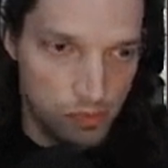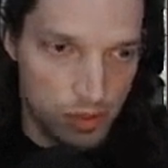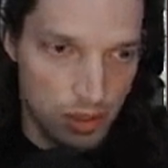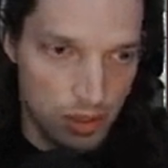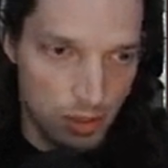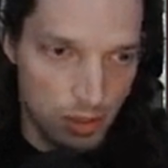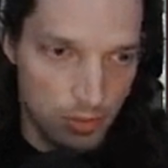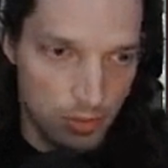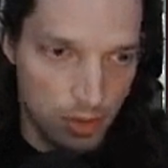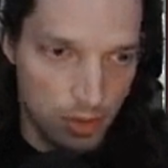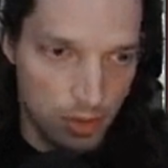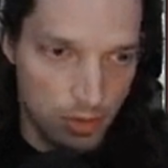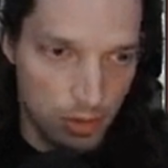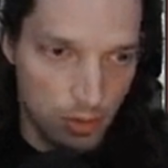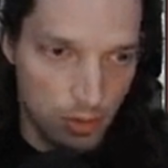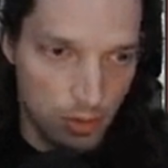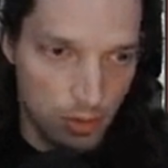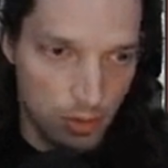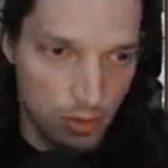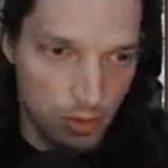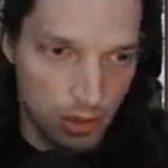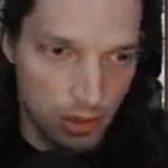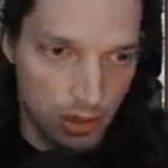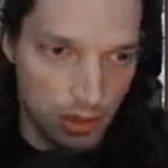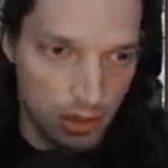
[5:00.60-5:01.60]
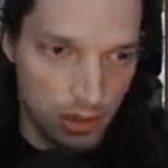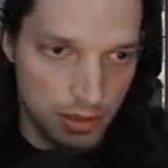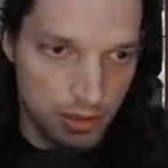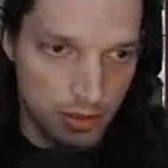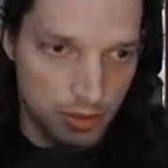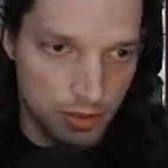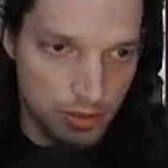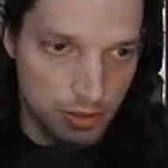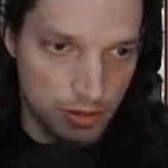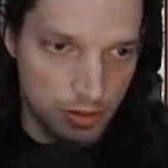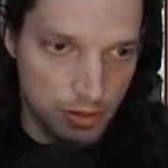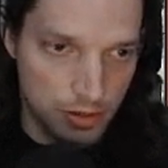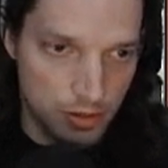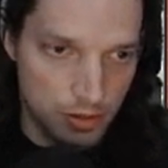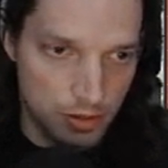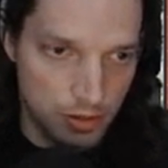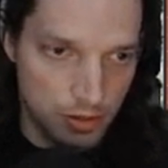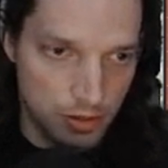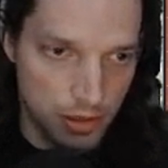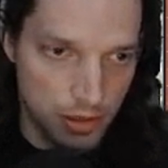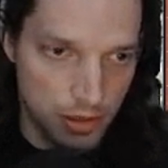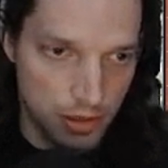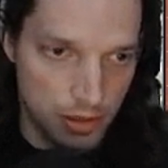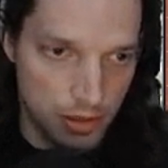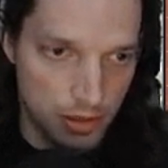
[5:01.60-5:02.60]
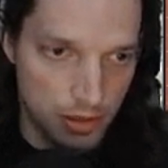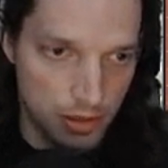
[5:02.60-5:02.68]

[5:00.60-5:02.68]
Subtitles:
maybe we'll want to